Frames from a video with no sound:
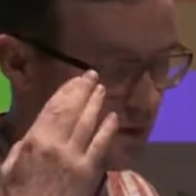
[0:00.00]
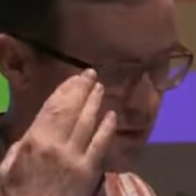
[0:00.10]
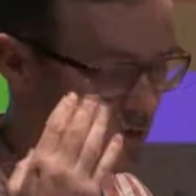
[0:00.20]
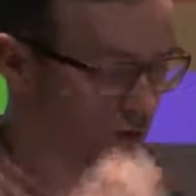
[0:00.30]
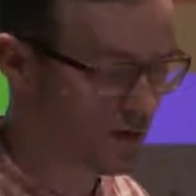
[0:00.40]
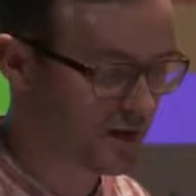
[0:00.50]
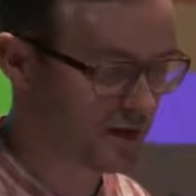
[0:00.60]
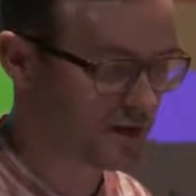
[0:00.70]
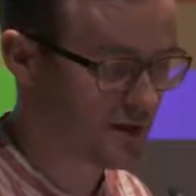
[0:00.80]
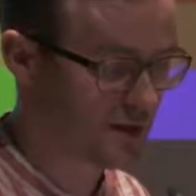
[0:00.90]

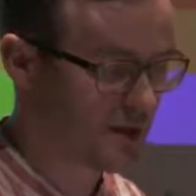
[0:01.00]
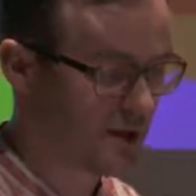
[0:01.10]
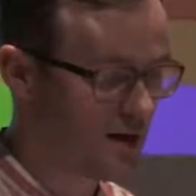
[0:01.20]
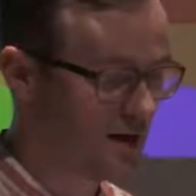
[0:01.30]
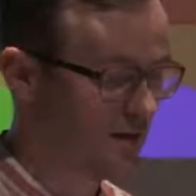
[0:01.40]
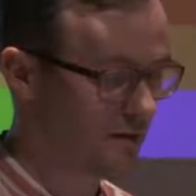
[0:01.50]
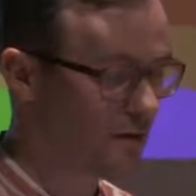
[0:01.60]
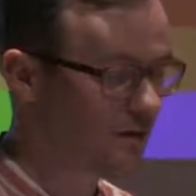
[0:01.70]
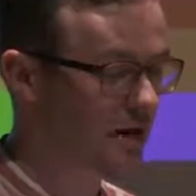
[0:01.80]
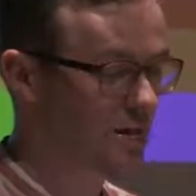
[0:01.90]
sonorities. And
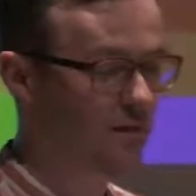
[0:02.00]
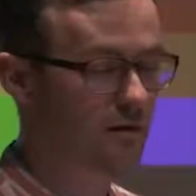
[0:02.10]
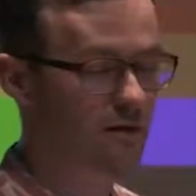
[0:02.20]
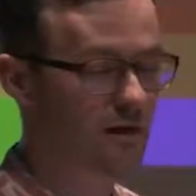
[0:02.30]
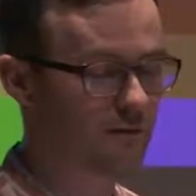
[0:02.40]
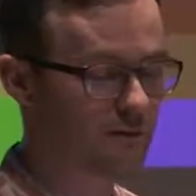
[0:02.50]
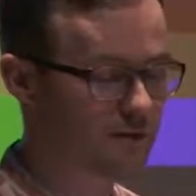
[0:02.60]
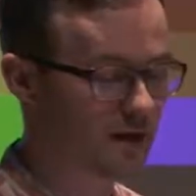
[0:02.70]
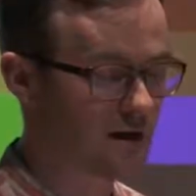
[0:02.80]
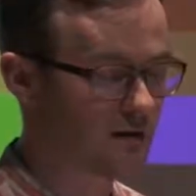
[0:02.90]
all temporal
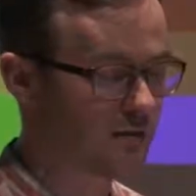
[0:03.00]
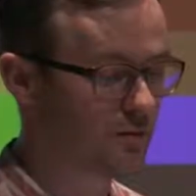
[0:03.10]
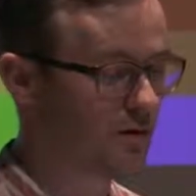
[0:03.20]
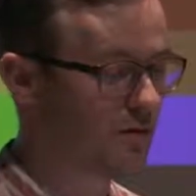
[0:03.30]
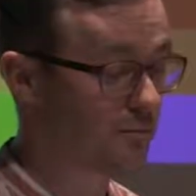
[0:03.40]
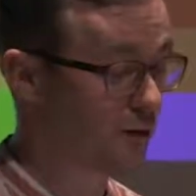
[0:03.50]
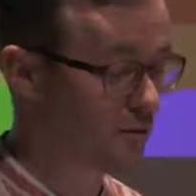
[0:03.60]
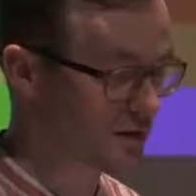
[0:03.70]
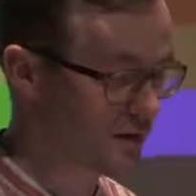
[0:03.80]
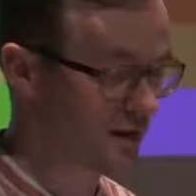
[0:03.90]
levels are to be
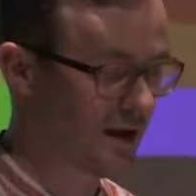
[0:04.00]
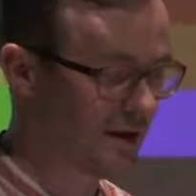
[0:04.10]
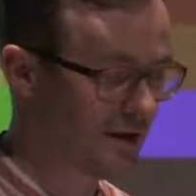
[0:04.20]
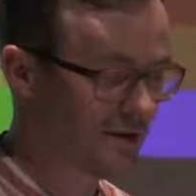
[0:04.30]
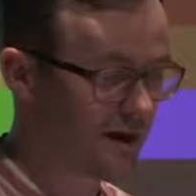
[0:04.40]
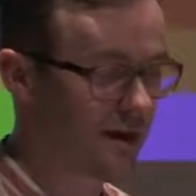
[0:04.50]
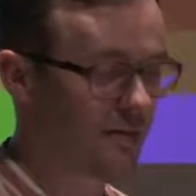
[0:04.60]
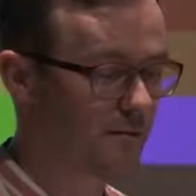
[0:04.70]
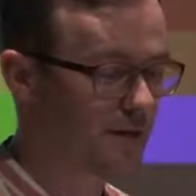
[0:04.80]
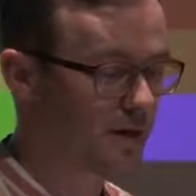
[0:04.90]
composed at any
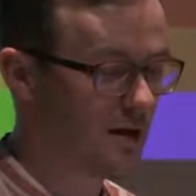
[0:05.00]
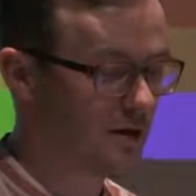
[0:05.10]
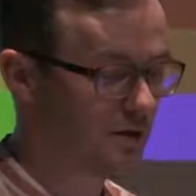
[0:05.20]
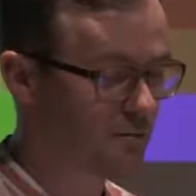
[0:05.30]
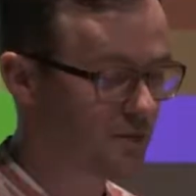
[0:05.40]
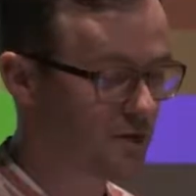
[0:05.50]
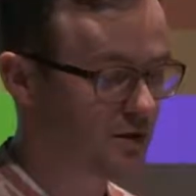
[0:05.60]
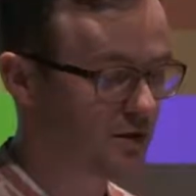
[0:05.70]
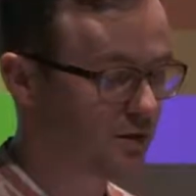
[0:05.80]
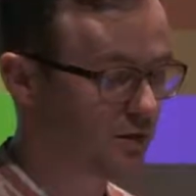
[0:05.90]
time in
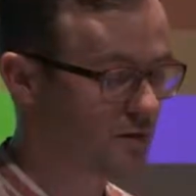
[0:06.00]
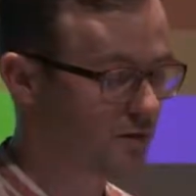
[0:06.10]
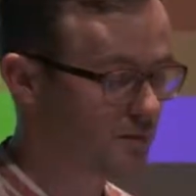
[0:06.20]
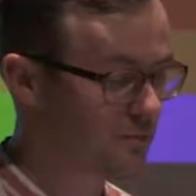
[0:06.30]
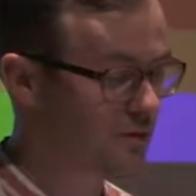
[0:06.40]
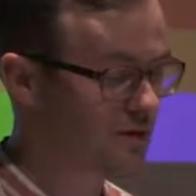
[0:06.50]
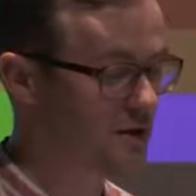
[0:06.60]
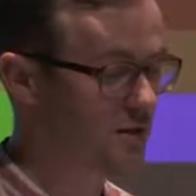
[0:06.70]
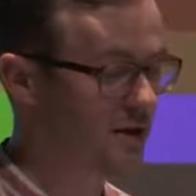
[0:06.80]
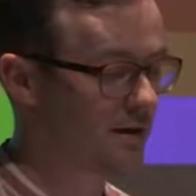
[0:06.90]
compositional
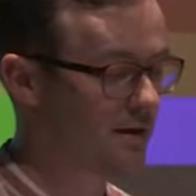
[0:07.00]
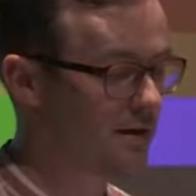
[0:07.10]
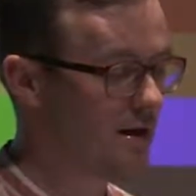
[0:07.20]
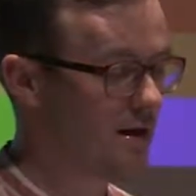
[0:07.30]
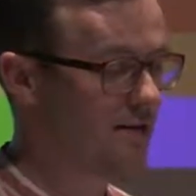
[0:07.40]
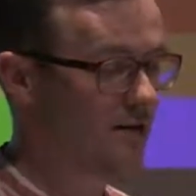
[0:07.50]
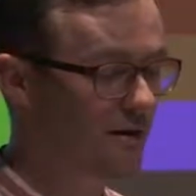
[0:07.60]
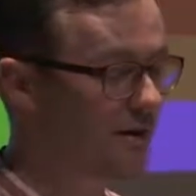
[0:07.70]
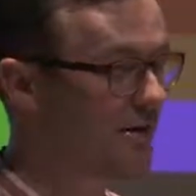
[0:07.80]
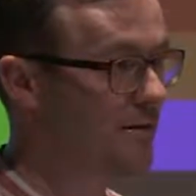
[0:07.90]
process. We can
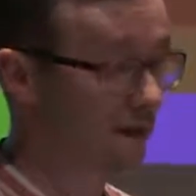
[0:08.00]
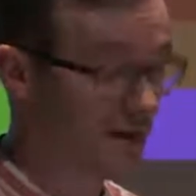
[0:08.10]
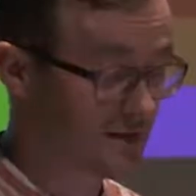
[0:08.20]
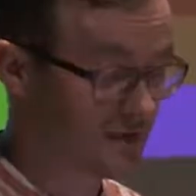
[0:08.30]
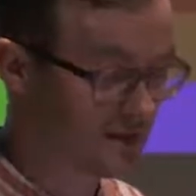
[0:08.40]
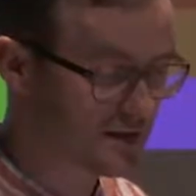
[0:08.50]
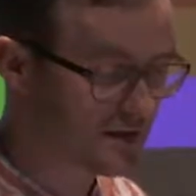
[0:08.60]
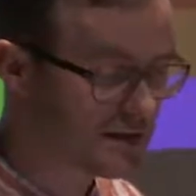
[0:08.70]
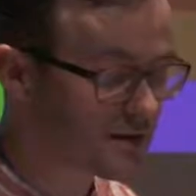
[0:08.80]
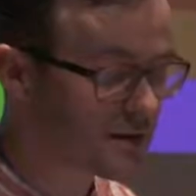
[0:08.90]
intervene by
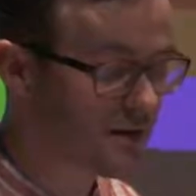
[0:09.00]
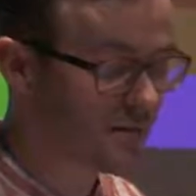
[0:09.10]
synthesis